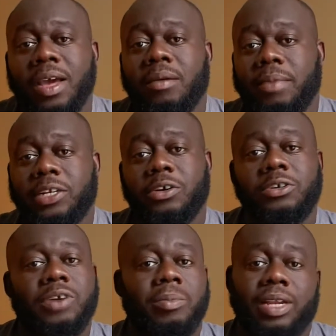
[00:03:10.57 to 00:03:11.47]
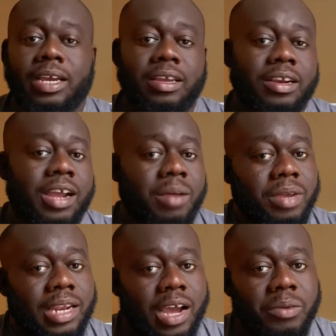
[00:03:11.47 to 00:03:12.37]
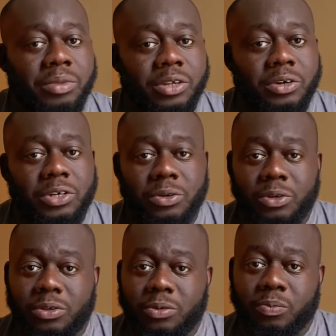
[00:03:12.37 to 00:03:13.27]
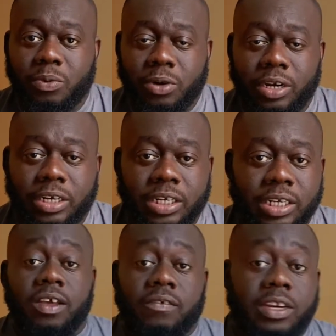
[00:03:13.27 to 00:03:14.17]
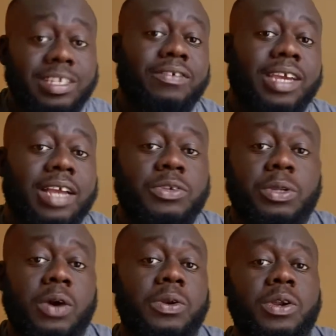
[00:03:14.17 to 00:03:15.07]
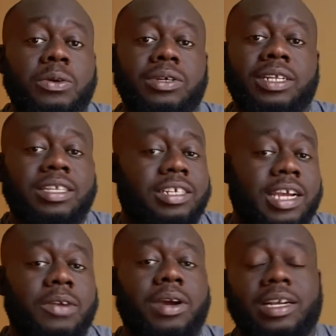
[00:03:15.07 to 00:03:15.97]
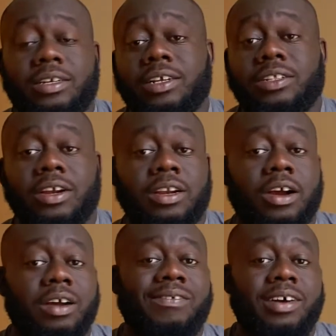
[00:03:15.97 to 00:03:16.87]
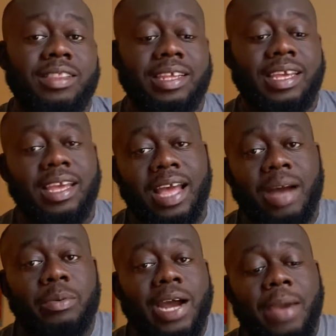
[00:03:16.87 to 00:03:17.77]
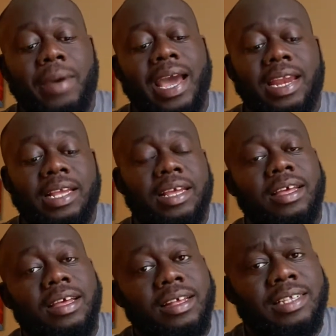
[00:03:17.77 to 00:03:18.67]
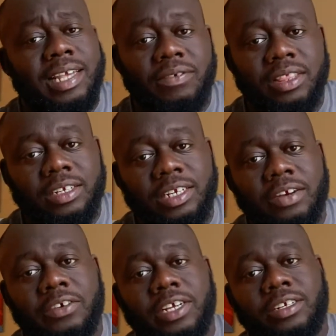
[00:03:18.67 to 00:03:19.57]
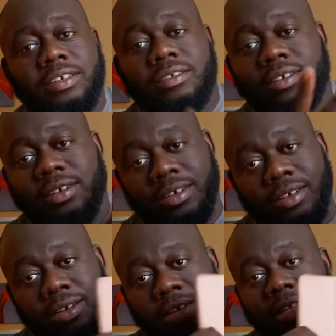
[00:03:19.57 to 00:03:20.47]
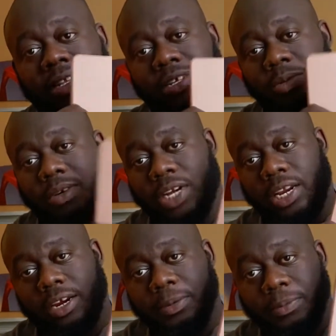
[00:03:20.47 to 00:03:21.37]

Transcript: make sure to drop a like and comment down below to show your support. For those of you guys who don't know, this channel actually started off on the Apple iPad 7th generation. This one right here.